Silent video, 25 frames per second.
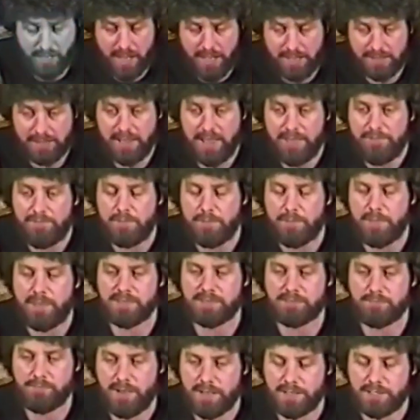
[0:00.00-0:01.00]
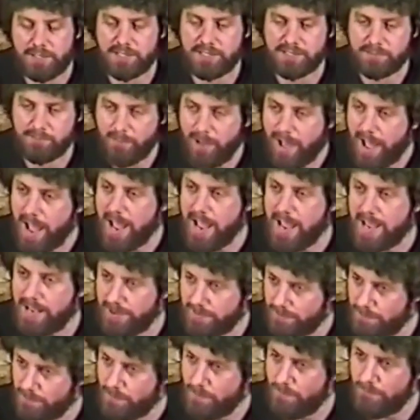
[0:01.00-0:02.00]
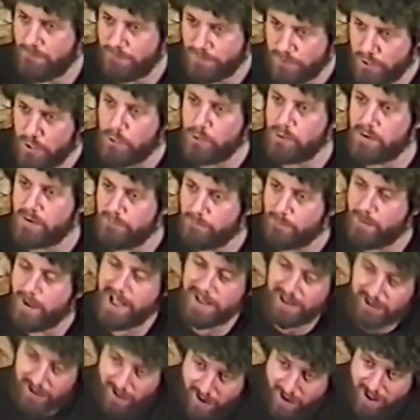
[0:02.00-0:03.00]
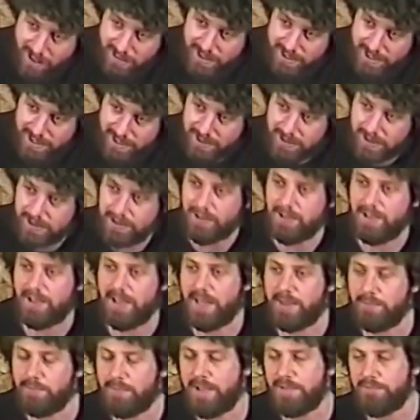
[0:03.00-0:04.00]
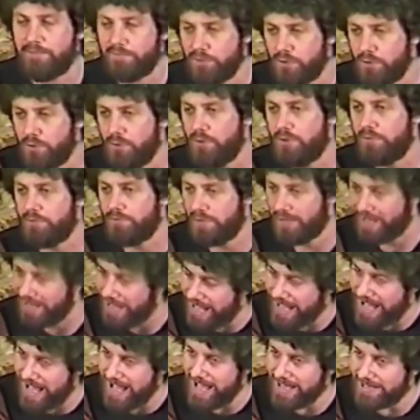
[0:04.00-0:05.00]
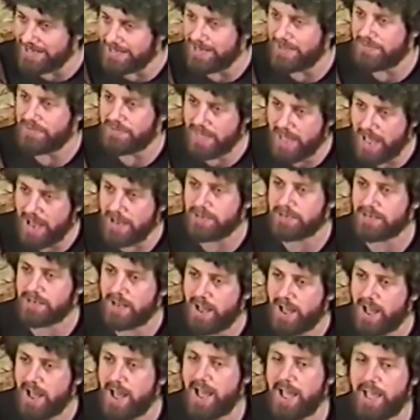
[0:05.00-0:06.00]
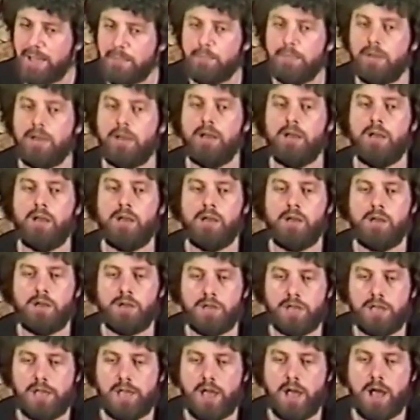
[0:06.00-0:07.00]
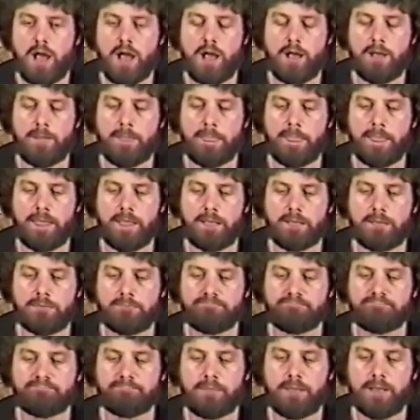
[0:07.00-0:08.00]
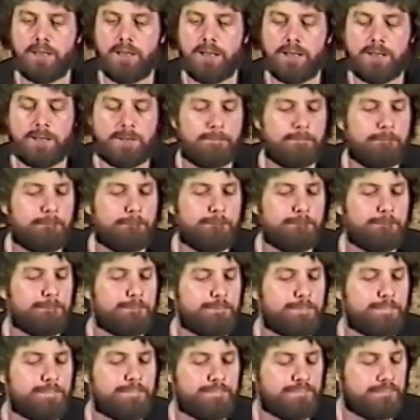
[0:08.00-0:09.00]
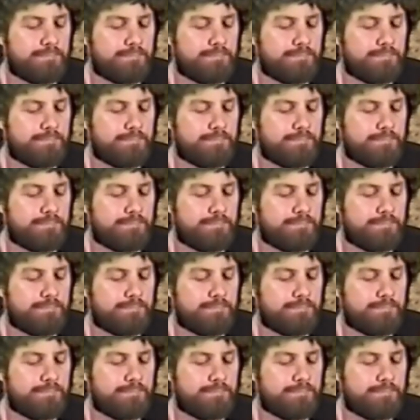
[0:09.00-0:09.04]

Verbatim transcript: I love them as much as my view of my calling and my view of God at that time uh, um,